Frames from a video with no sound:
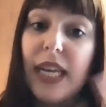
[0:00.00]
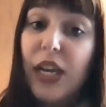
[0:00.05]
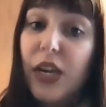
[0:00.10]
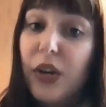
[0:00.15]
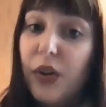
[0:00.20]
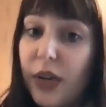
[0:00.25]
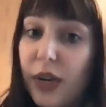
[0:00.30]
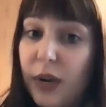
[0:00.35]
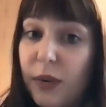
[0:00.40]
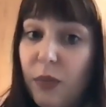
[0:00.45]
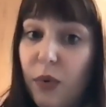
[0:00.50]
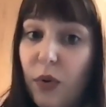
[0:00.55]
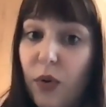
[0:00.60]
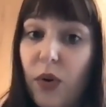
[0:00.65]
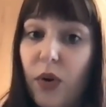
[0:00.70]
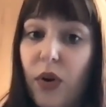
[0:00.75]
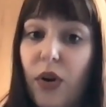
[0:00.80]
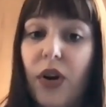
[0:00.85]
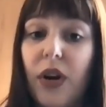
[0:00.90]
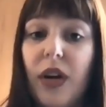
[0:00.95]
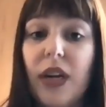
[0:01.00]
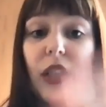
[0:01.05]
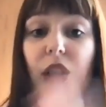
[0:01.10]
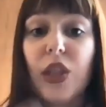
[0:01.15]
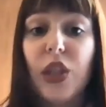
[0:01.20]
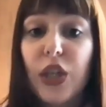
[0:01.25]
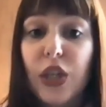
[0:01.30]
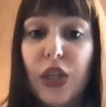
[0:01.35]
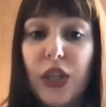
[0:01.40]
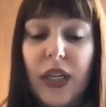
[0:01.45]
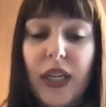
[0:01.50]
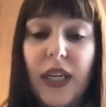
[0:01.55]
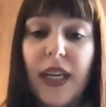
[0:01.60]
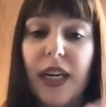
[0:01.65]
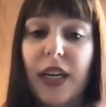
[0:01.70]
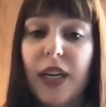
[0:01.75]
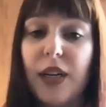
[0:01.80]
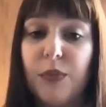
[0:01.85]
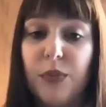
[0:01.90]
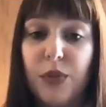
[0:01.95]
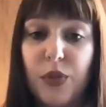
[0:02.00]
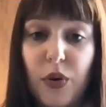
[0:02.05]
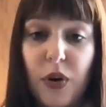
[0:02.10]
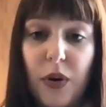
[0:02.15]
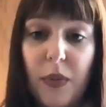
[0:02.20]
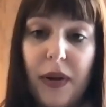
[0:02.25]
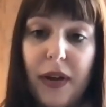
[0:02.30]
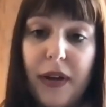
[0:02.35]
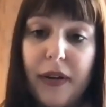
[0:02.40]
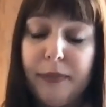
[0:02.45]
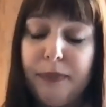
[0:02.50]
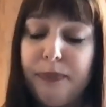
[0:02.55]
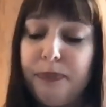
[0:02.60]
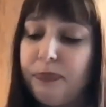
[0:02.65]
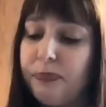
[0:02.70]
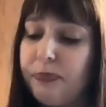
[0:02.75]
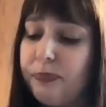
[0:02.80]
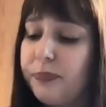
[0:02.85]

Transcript: hearing more and learning and absorbing.